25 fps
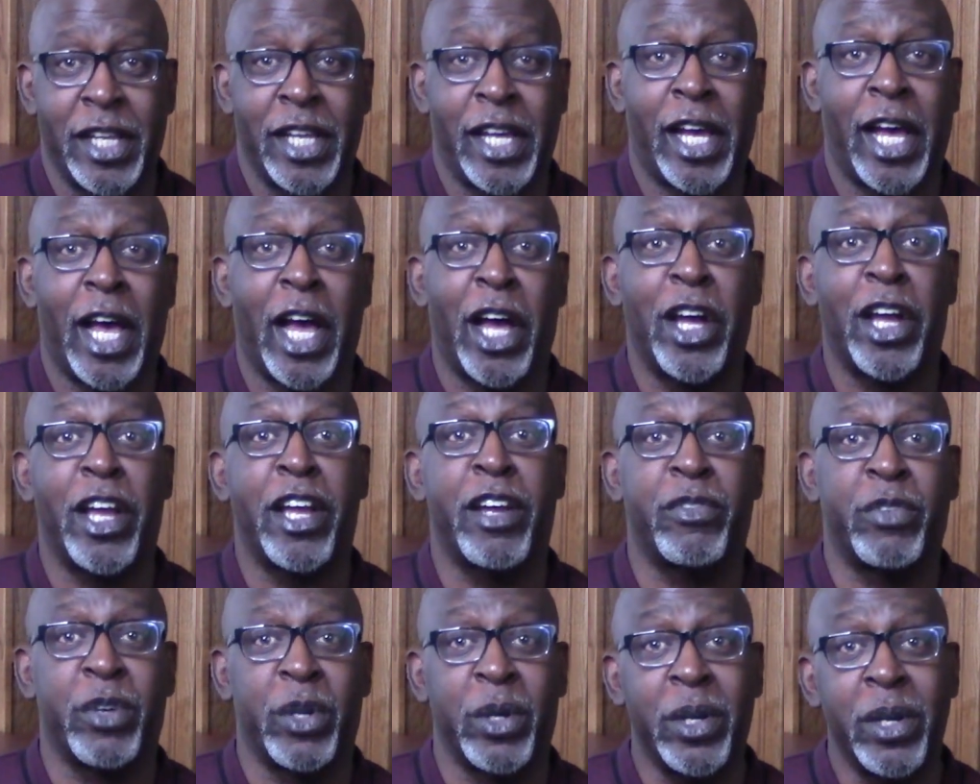
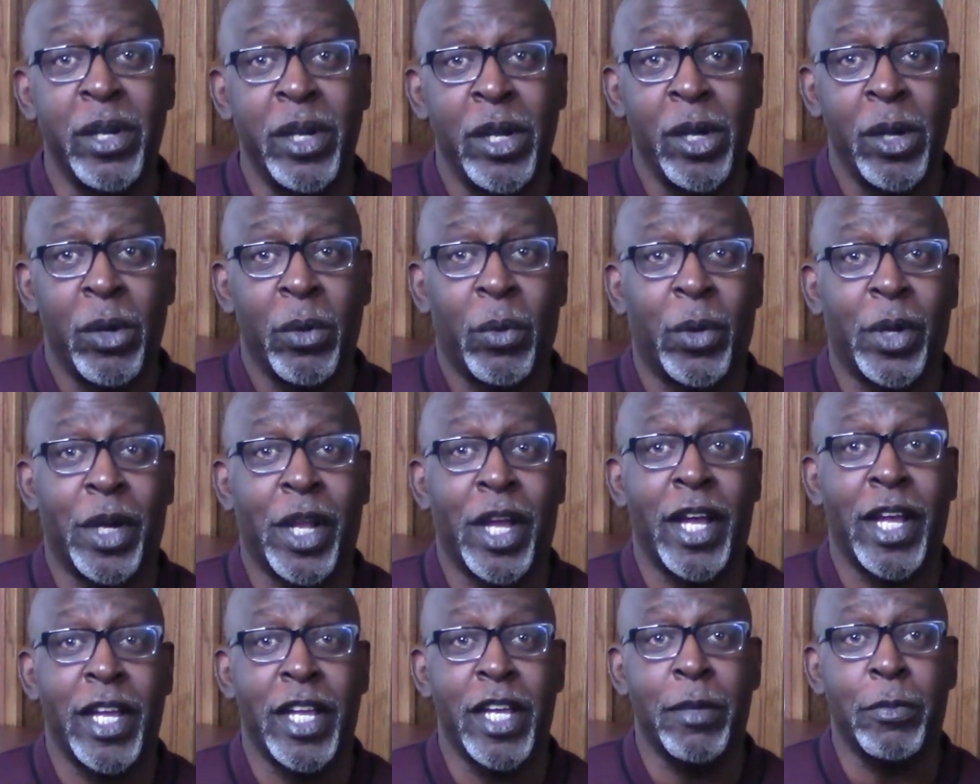However, what
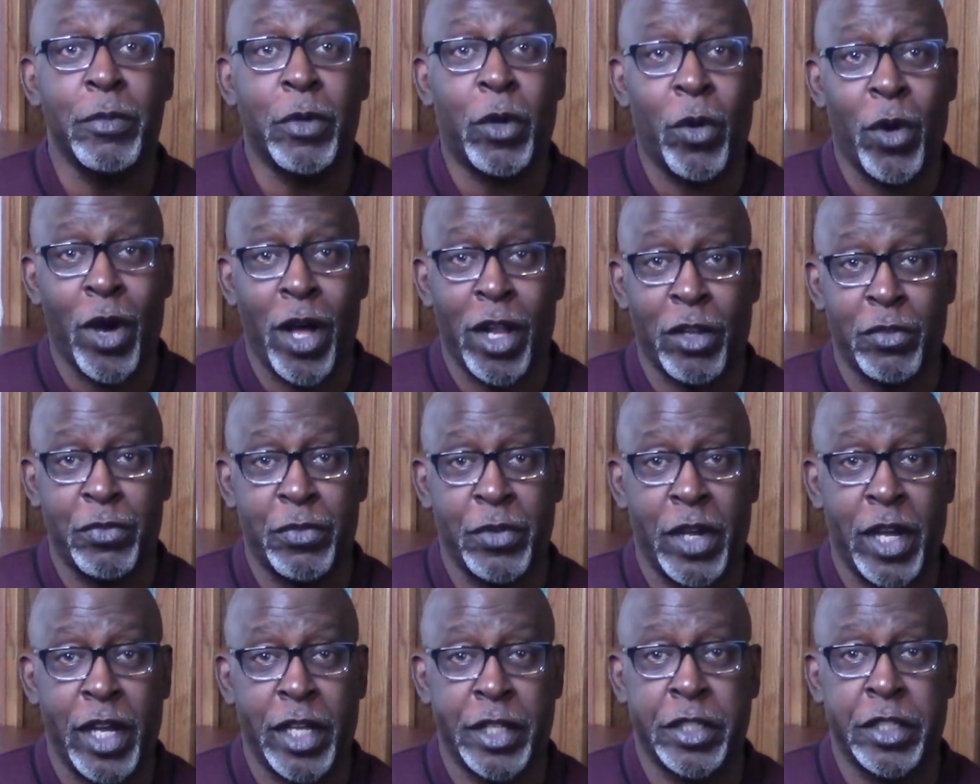I am
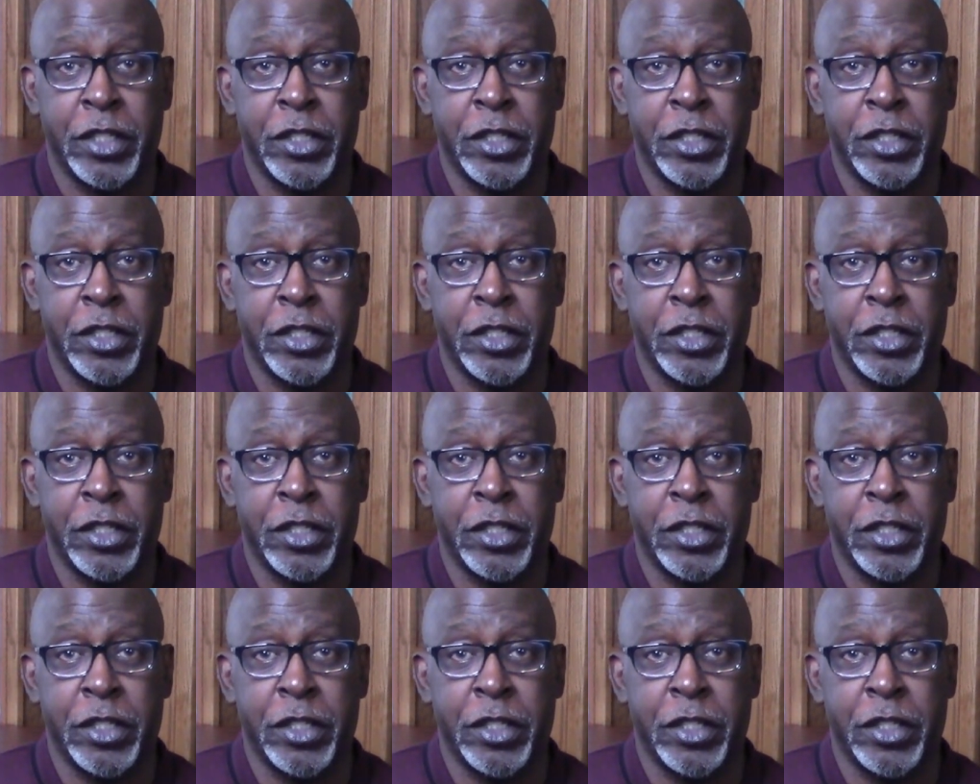qualified